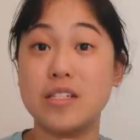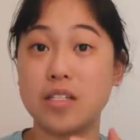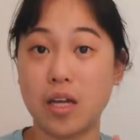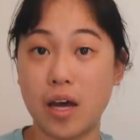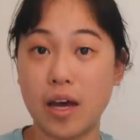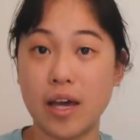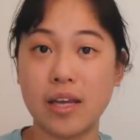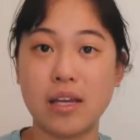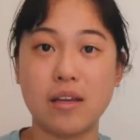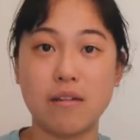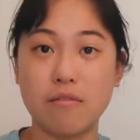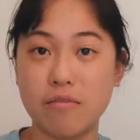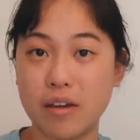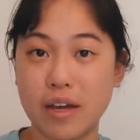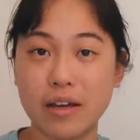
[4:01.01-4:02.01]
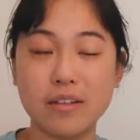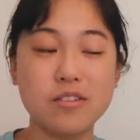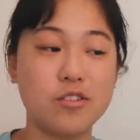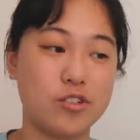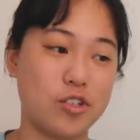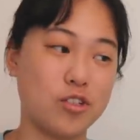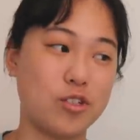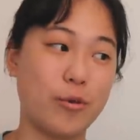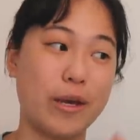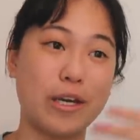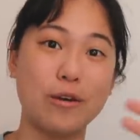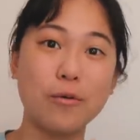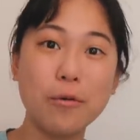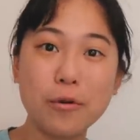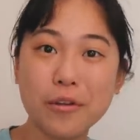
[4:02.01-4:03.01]
design in advance just so I
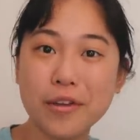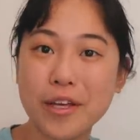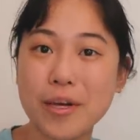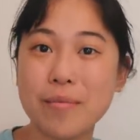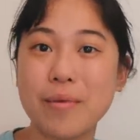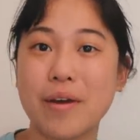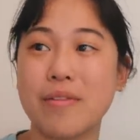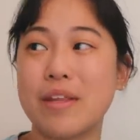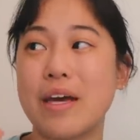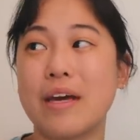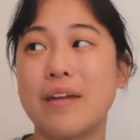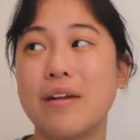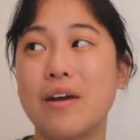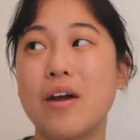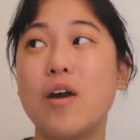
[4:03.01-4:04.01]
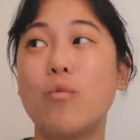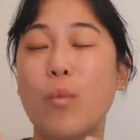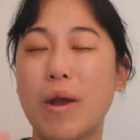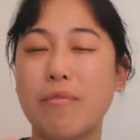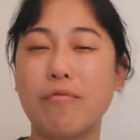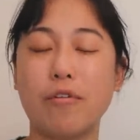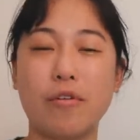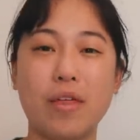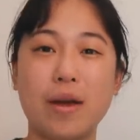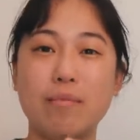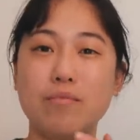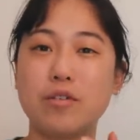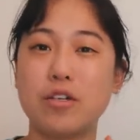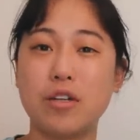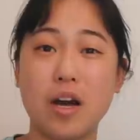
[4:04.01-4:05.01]
can order them and then wait for
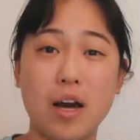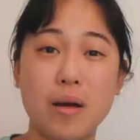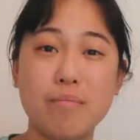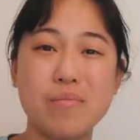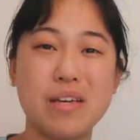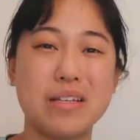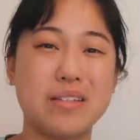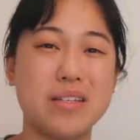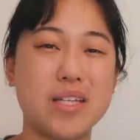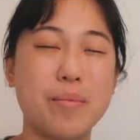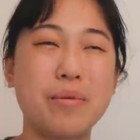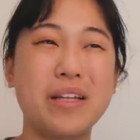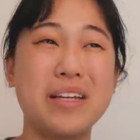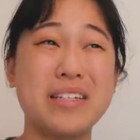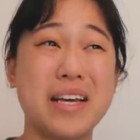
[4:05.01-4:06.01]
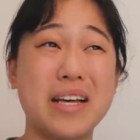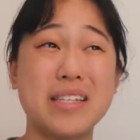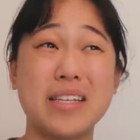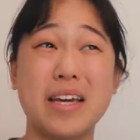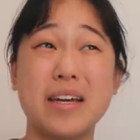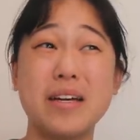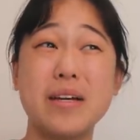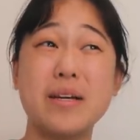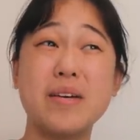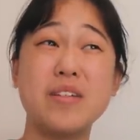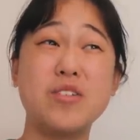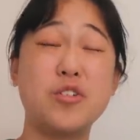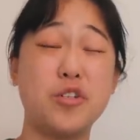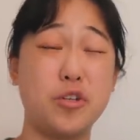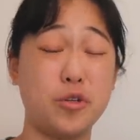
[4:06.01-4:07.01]
them to come because it typically takes like
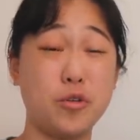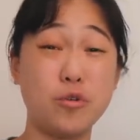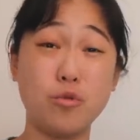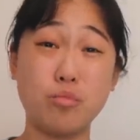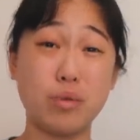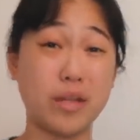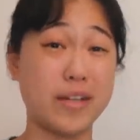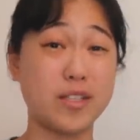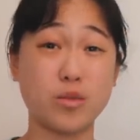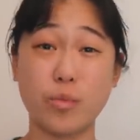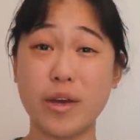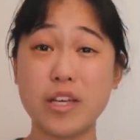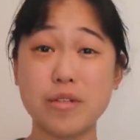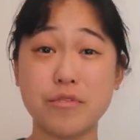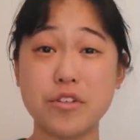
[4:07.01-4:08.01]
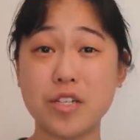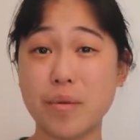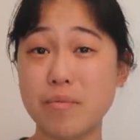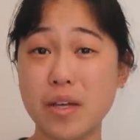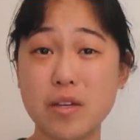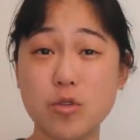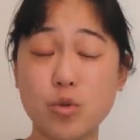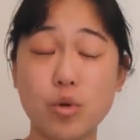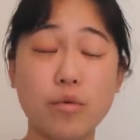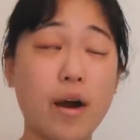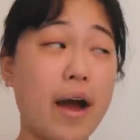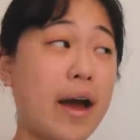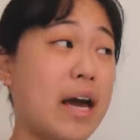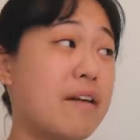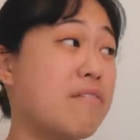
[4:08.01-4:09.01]
two plus weeks for some things to
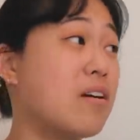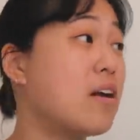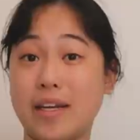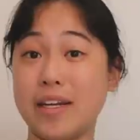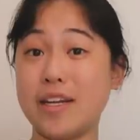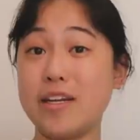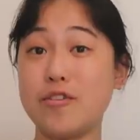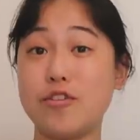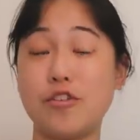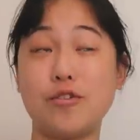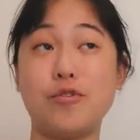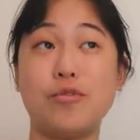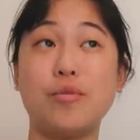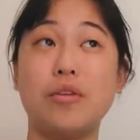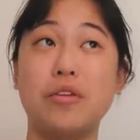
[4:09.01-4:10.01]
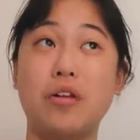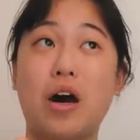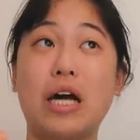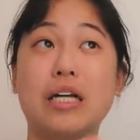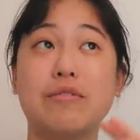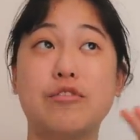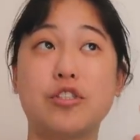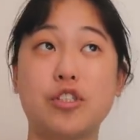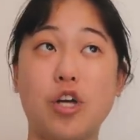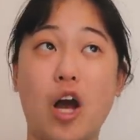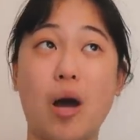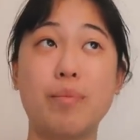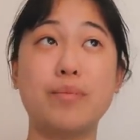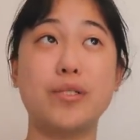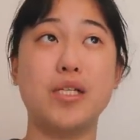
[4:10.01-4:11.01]
arrive. I need to do a lot of
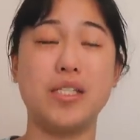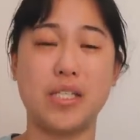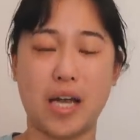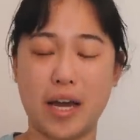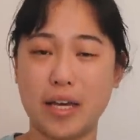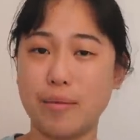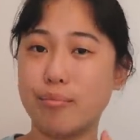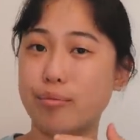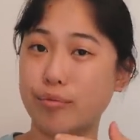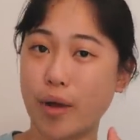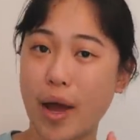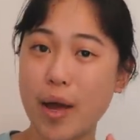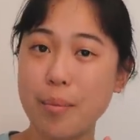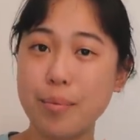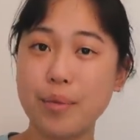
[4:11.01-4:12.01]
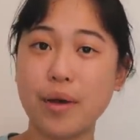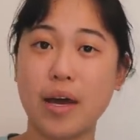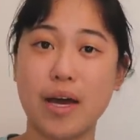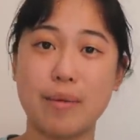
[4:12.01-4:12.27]
shop design prep.